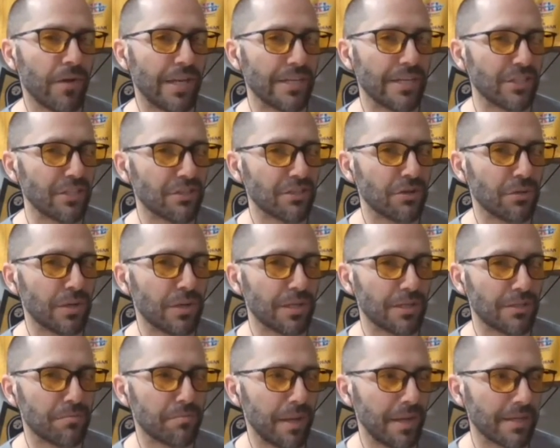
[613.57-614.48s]
I just don't
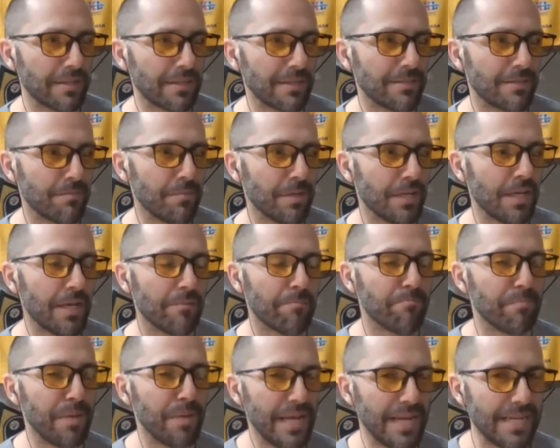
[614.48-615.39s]
expect it to be a
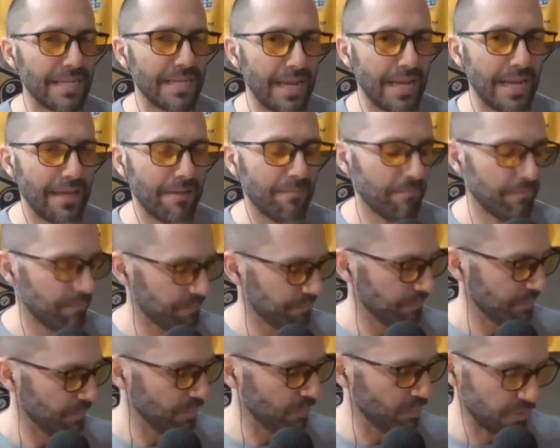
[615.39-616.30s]
big name.
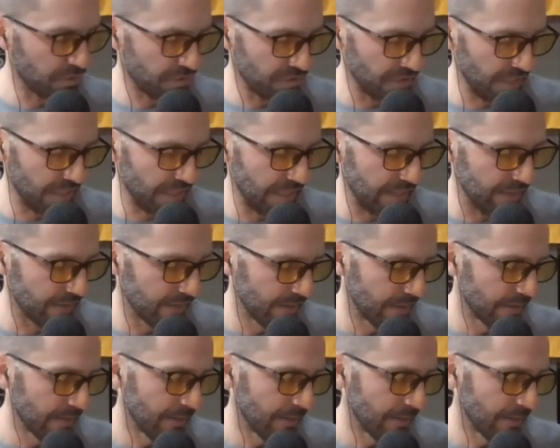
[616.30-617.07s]
We'll see.